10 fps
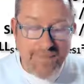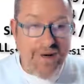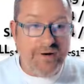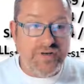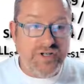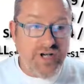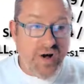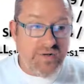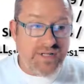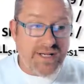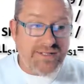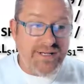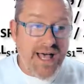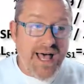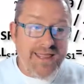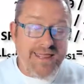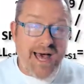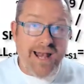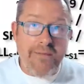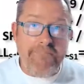model shows us
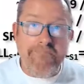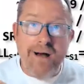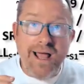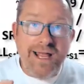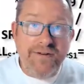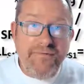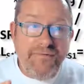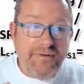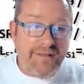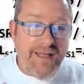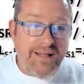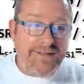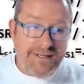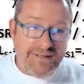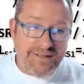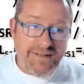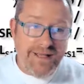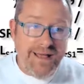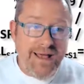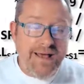that mindful lenses,
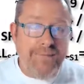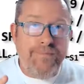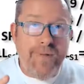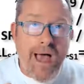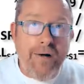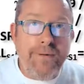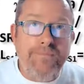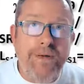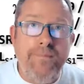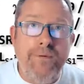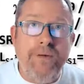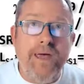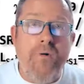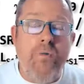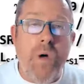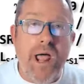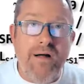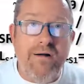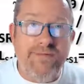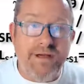helping people be
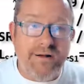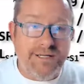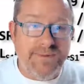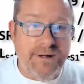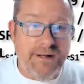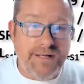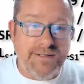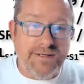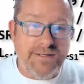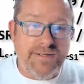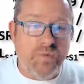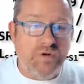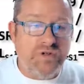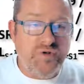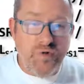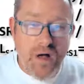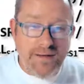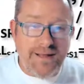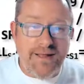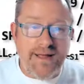aware of their experiences, were
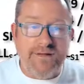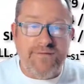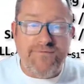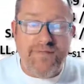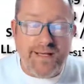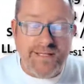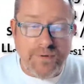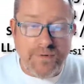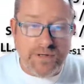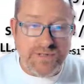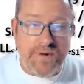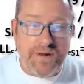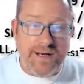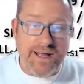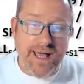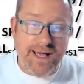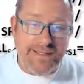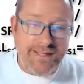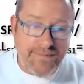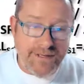strongly linked to flexible responding,
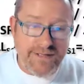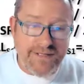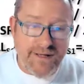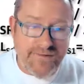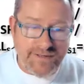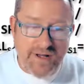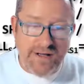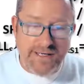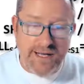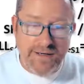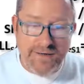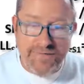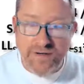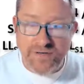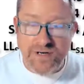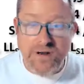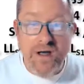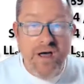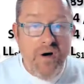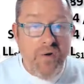acceptance, selfless content diffusion,
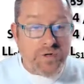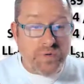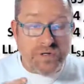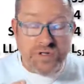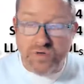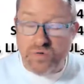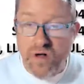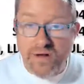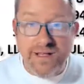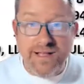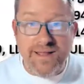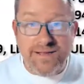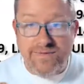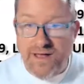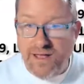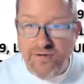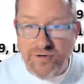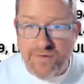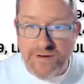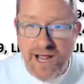which were strongly linked to
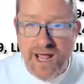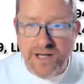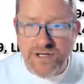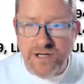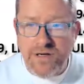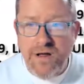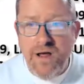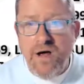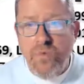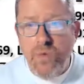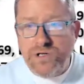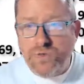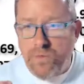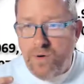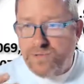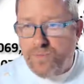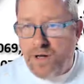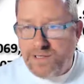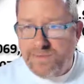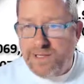value-driven action, which were most
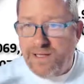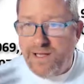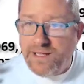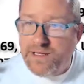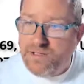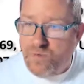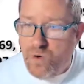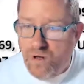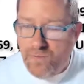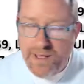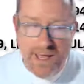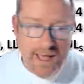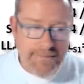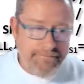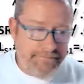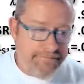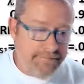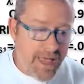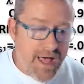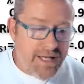proximally linked to well-being.
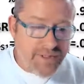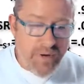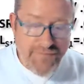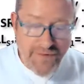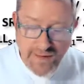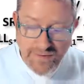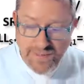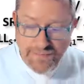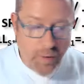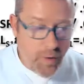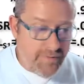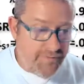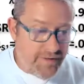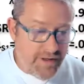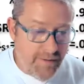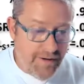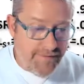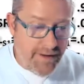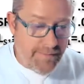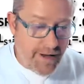So we found support for the
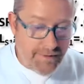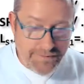UFM model.